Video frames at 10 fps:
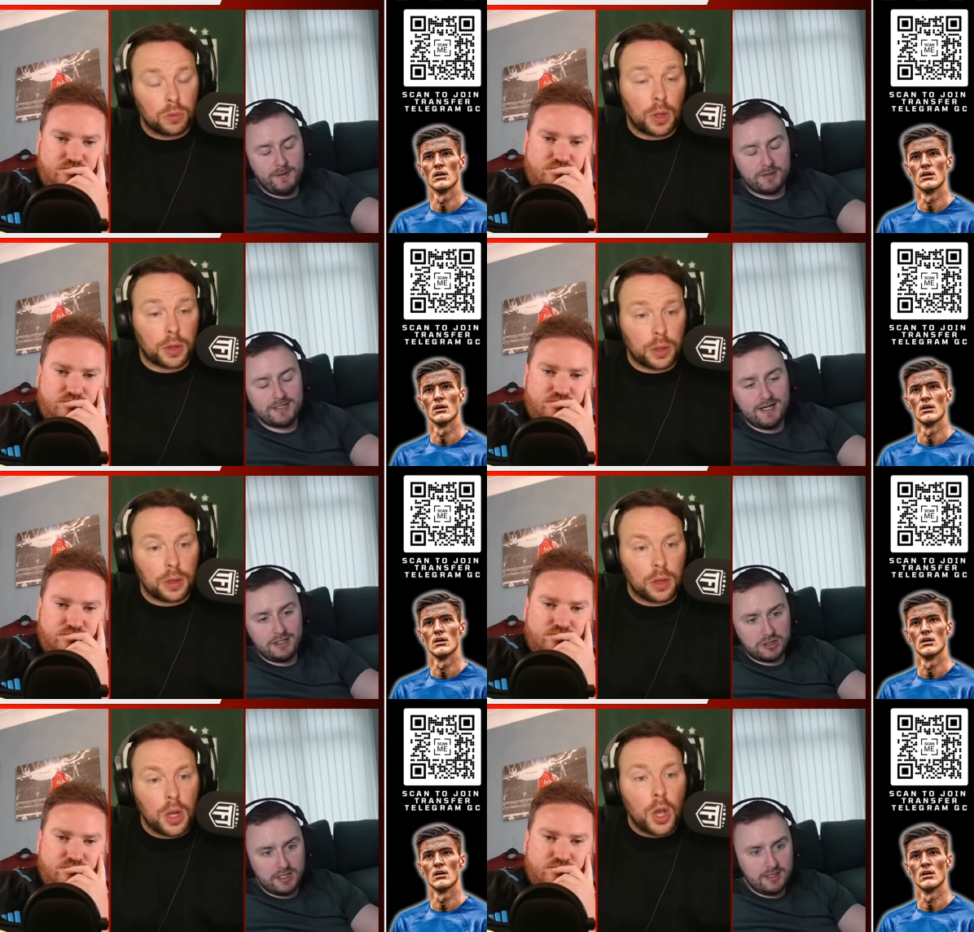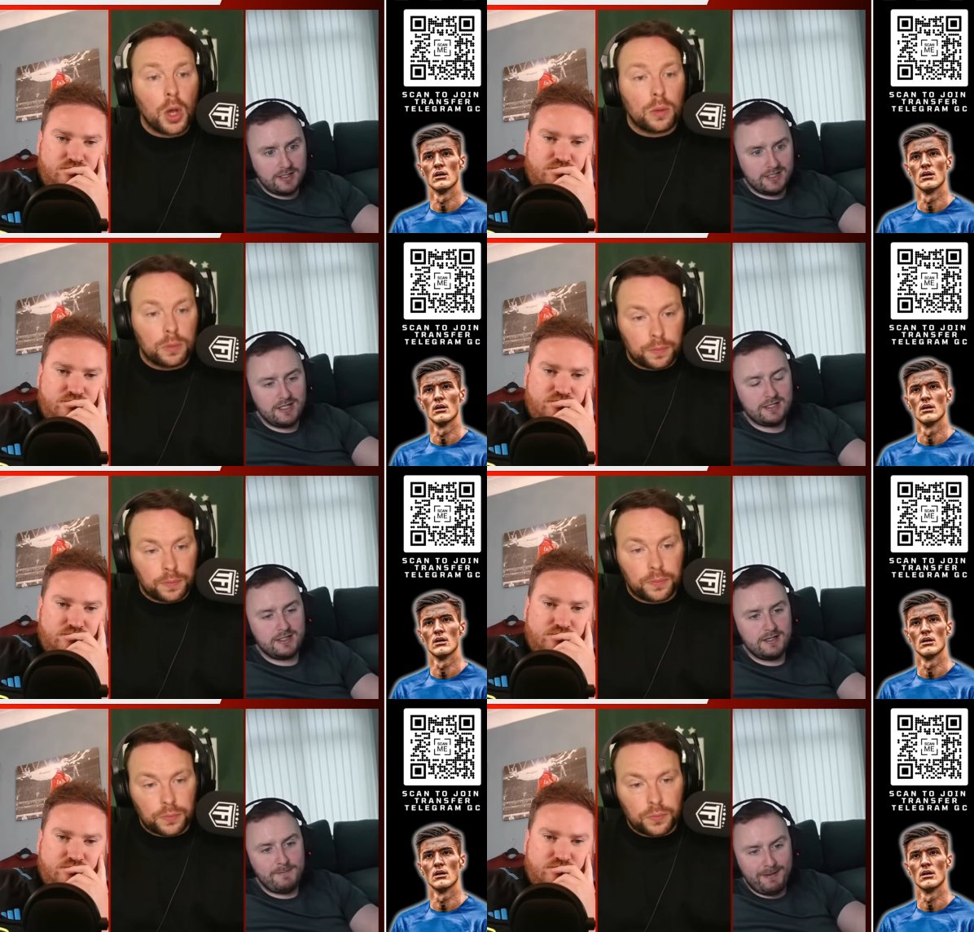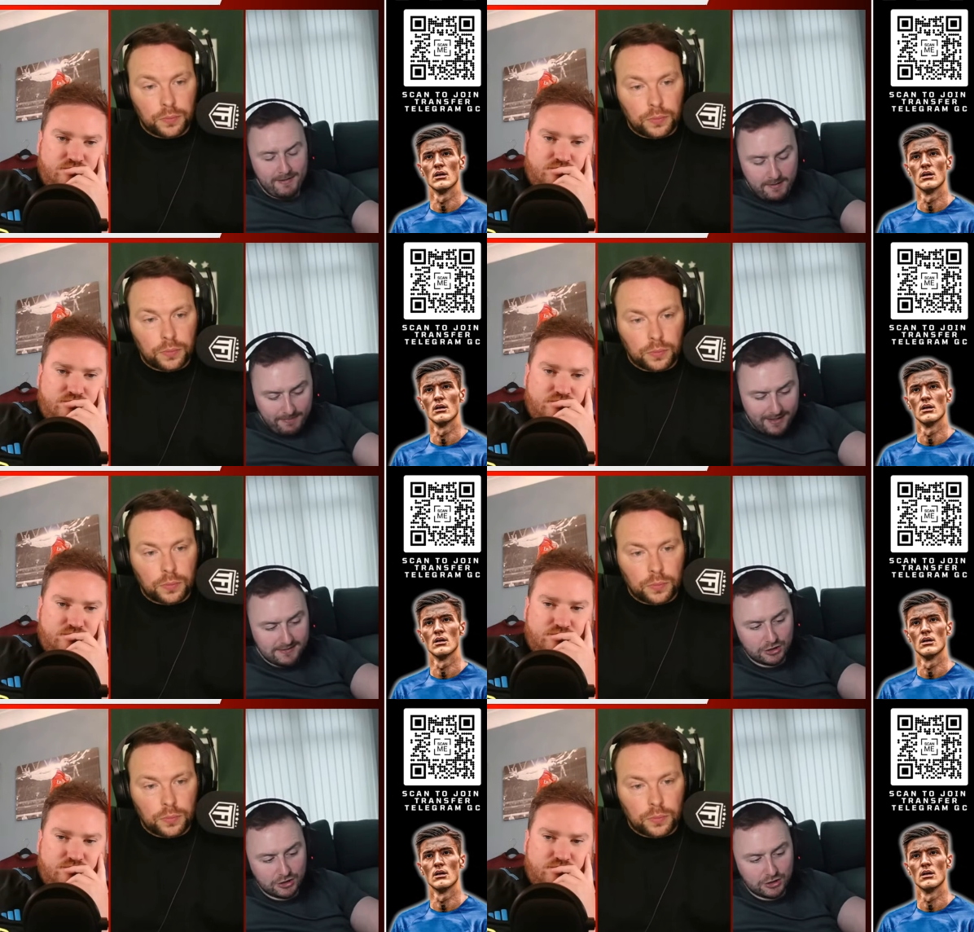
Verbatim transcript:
Speaker 1: people are oh, saying. It's, it's, it's impacted